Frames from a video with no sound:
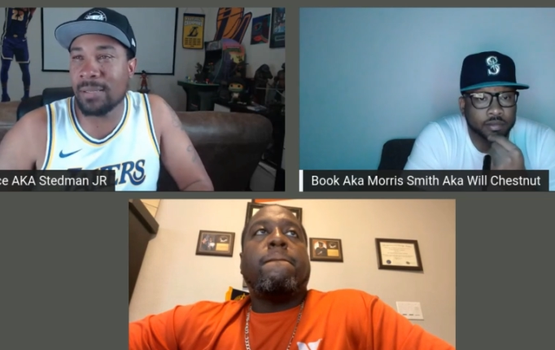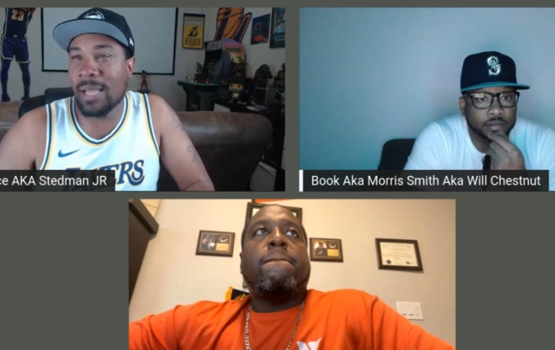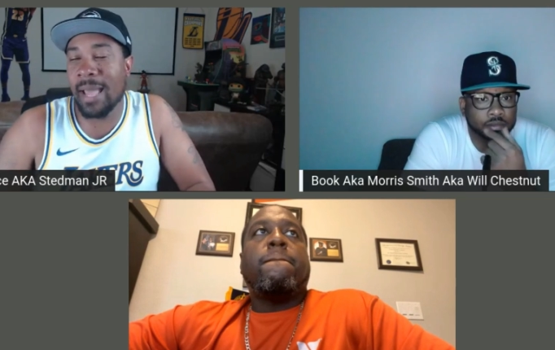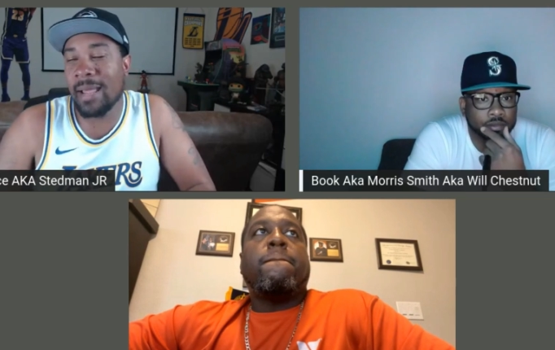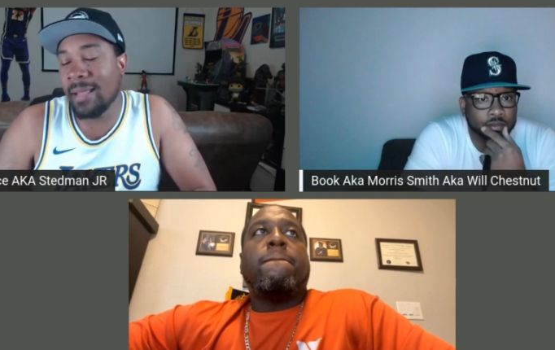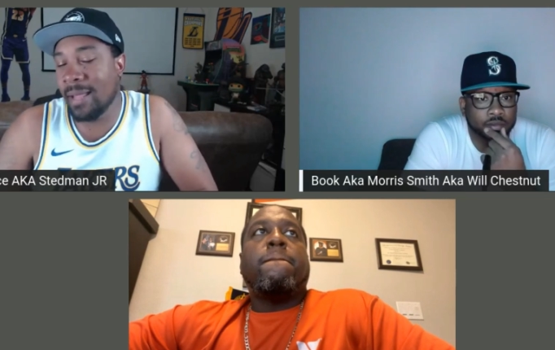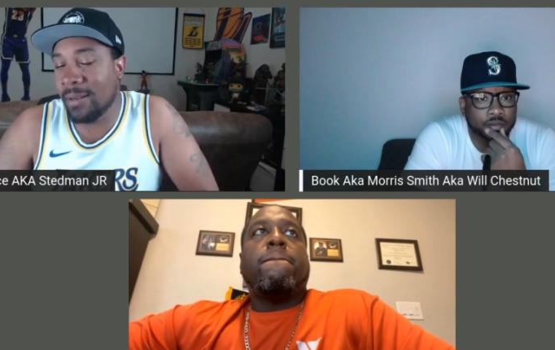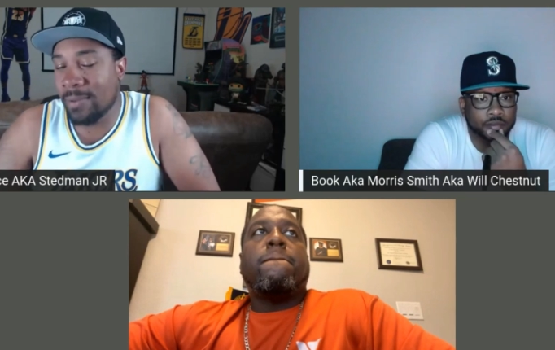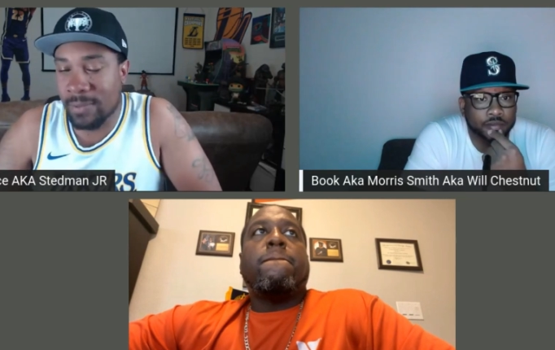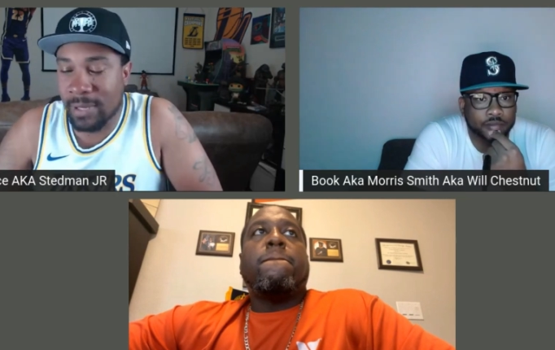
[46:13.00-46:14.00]
Speaker 1: I, I
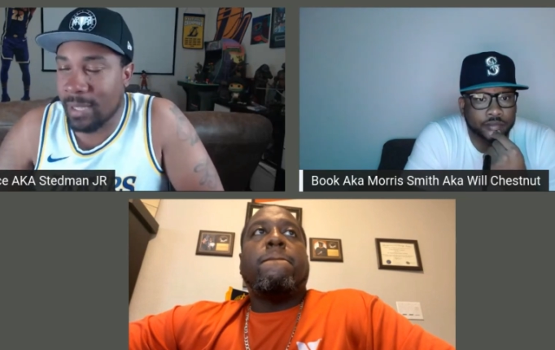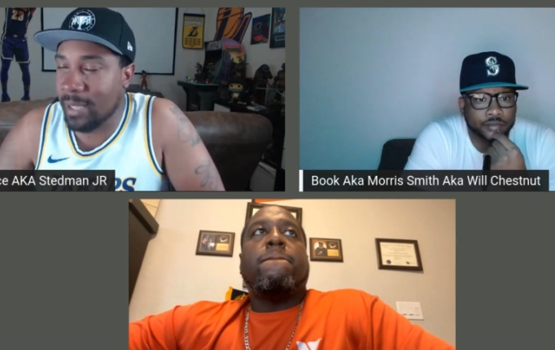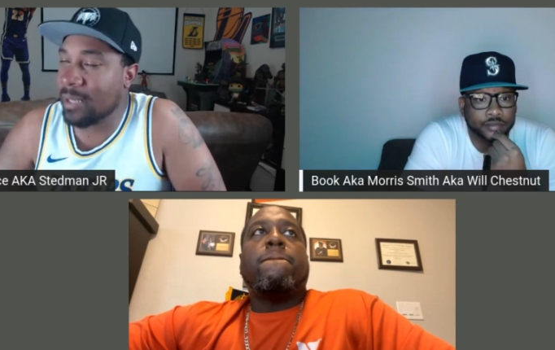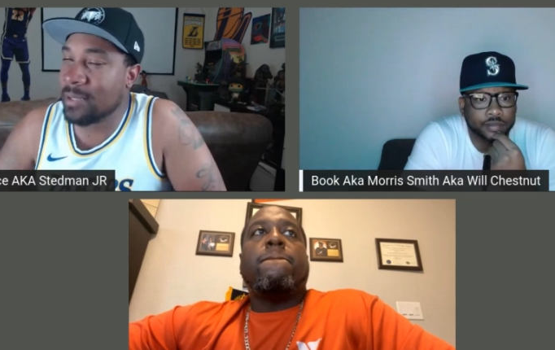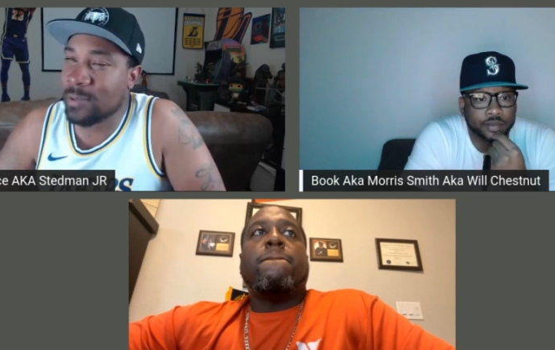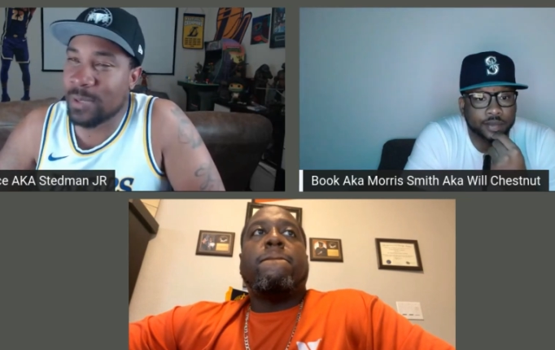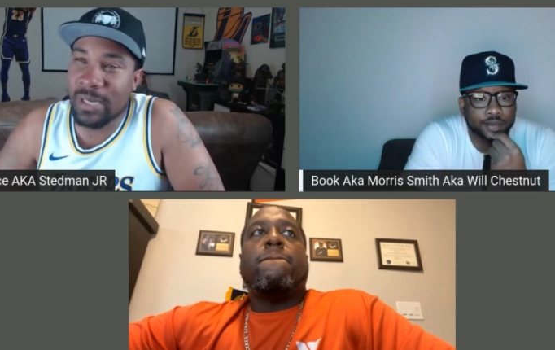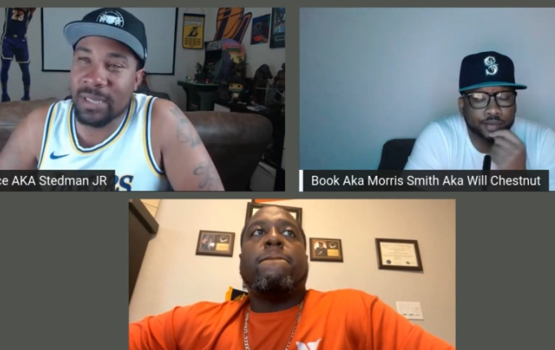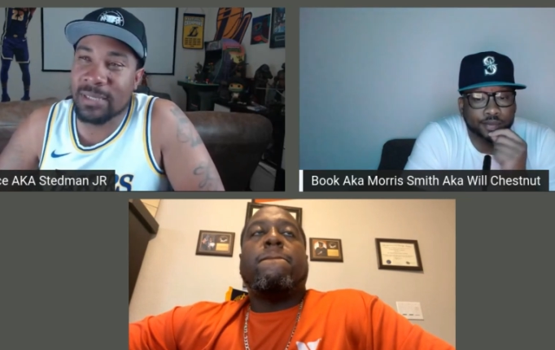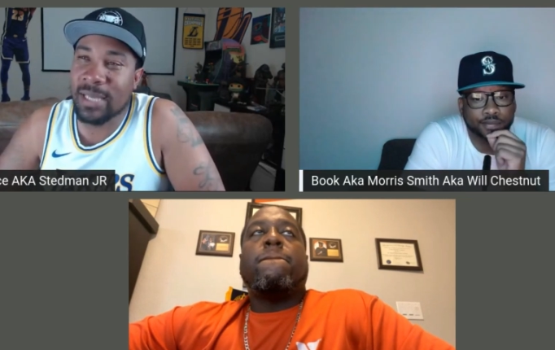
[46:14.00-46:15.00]
don't know, it is what it
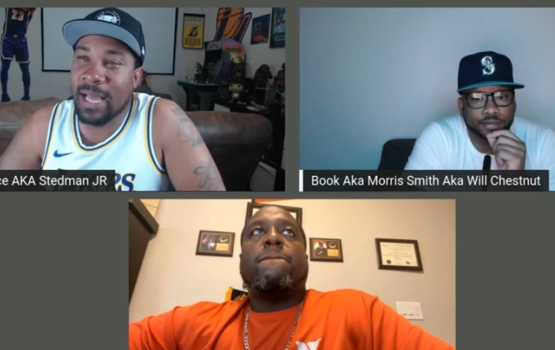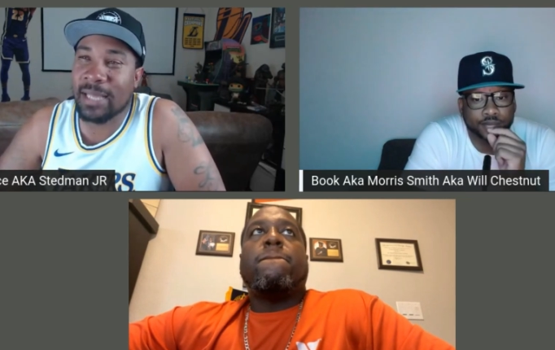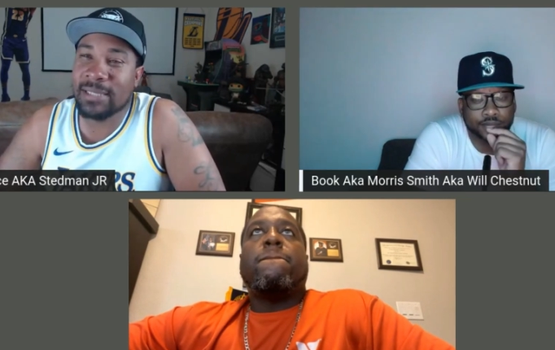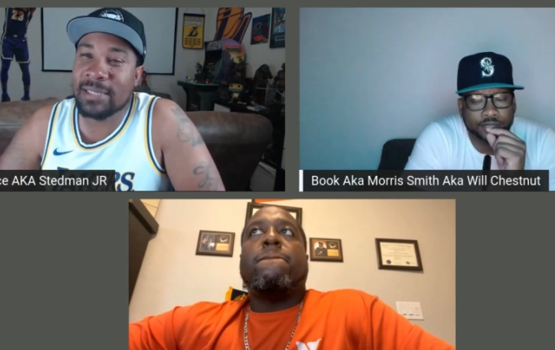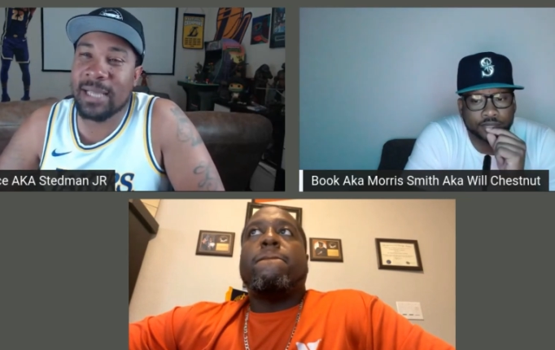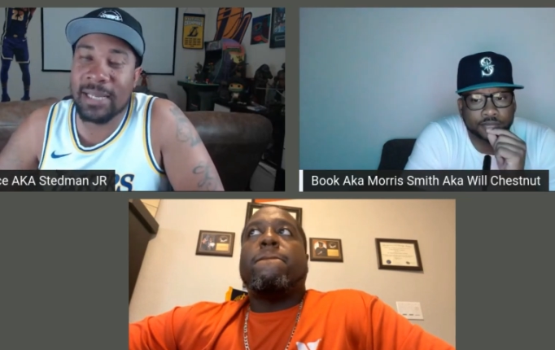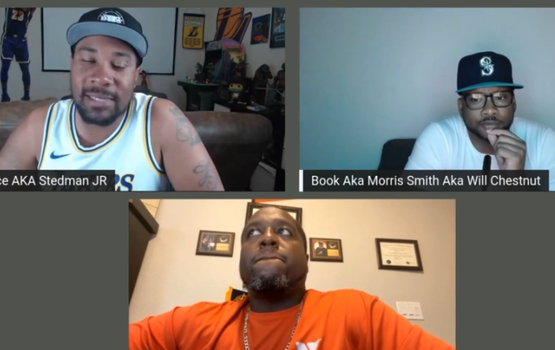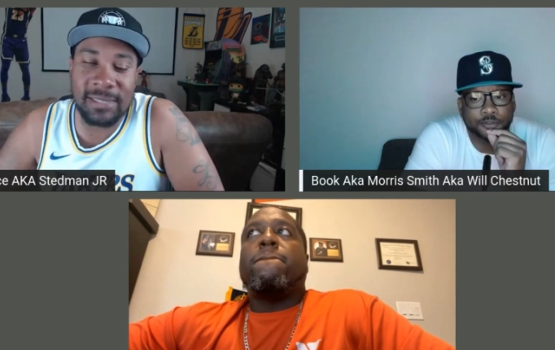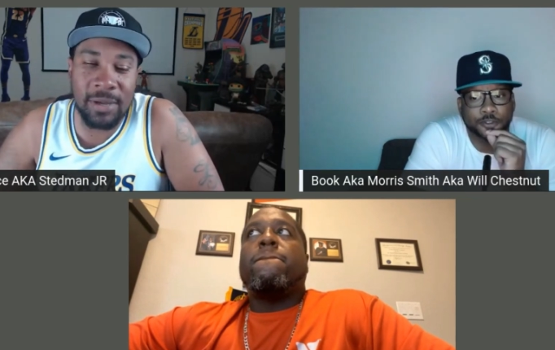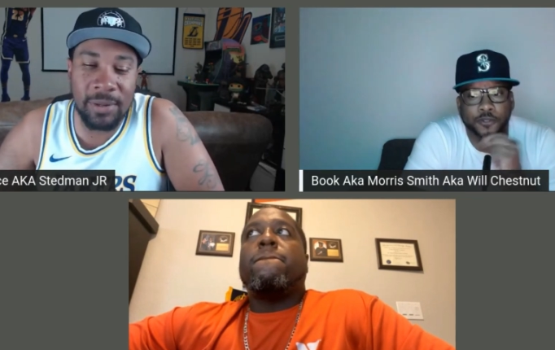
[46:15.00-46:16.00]
is. I, I just I
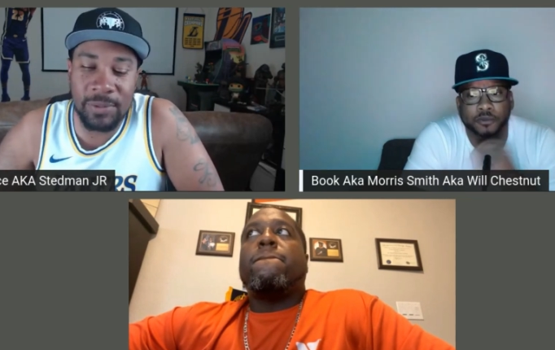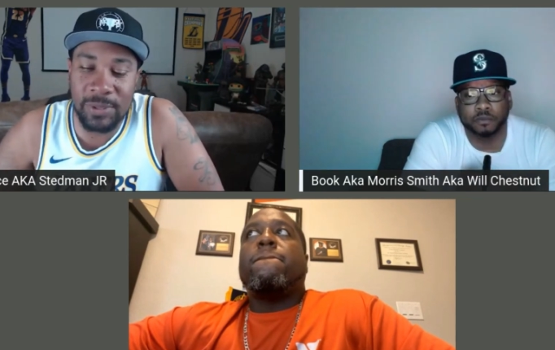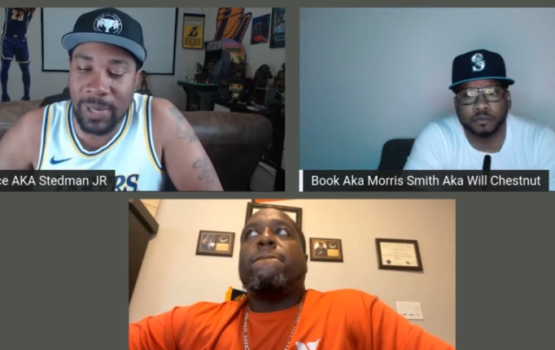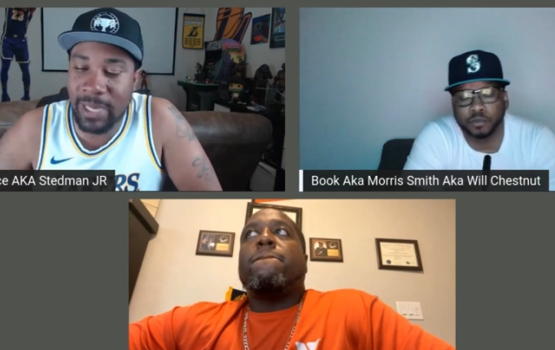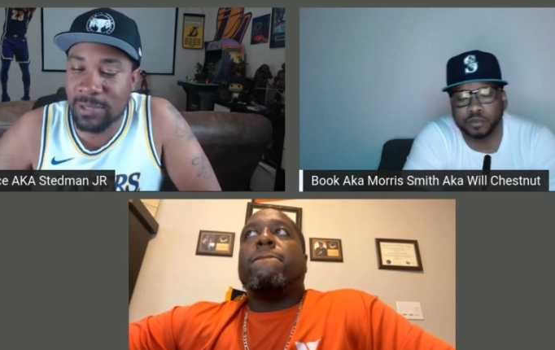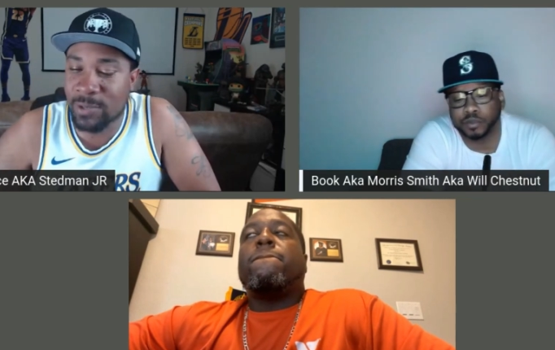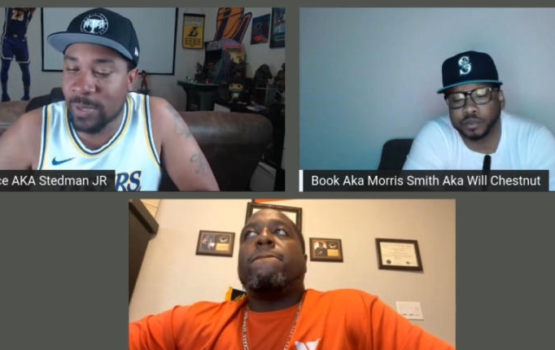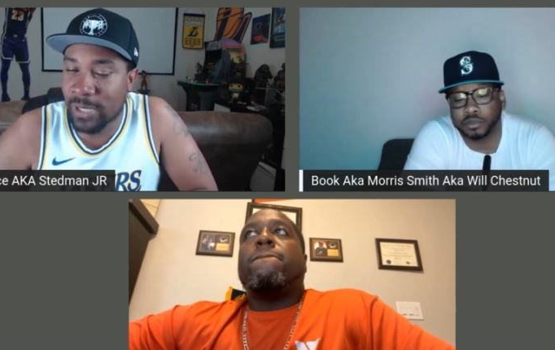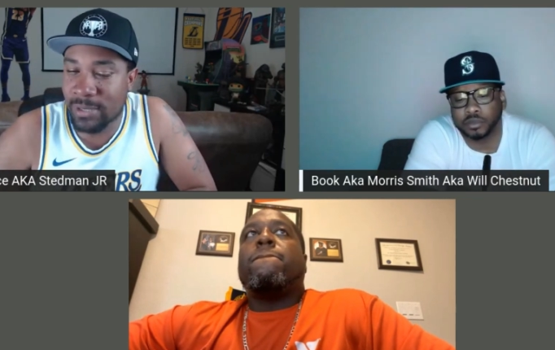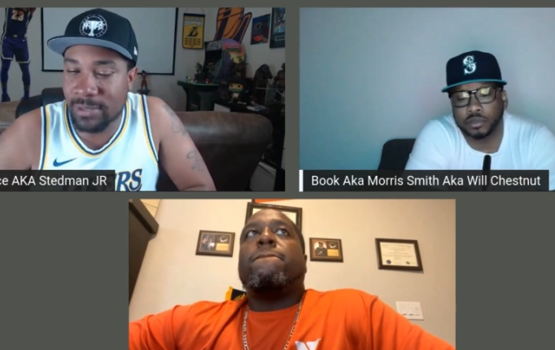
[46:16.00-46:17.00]
just thought mm. it was way too
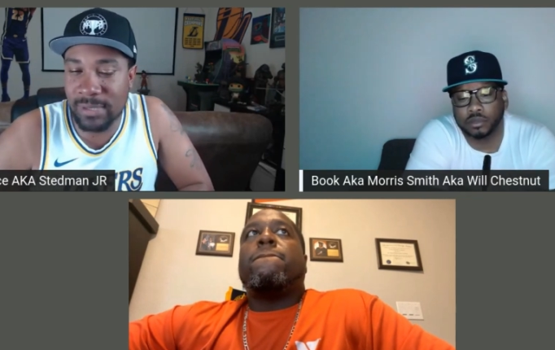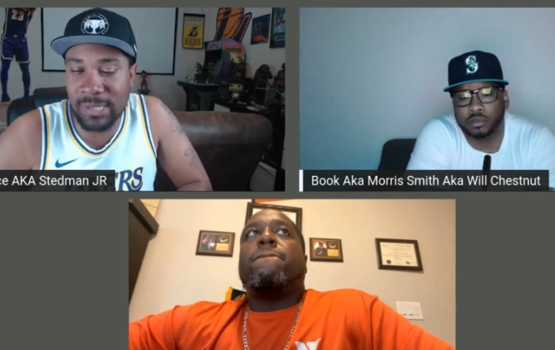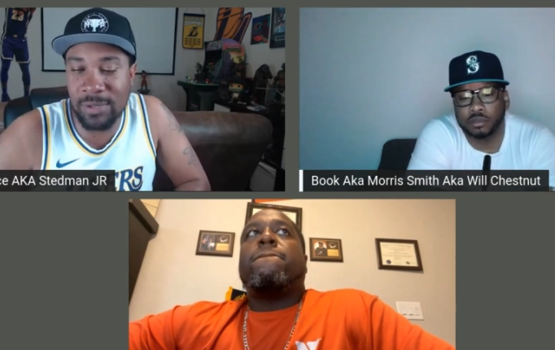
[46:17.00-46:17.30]
much.